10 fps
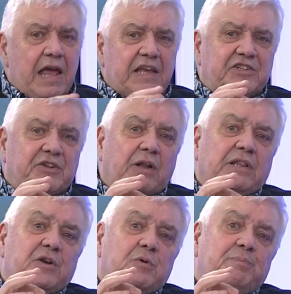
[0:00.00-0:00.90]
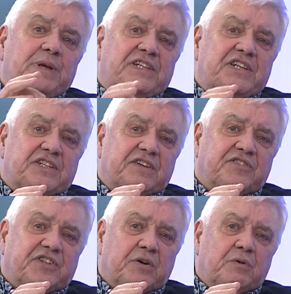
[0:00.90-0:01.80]
It's not little pieces of
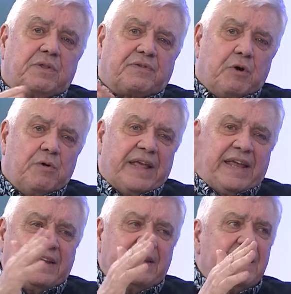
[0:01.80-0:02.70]
silk thrown in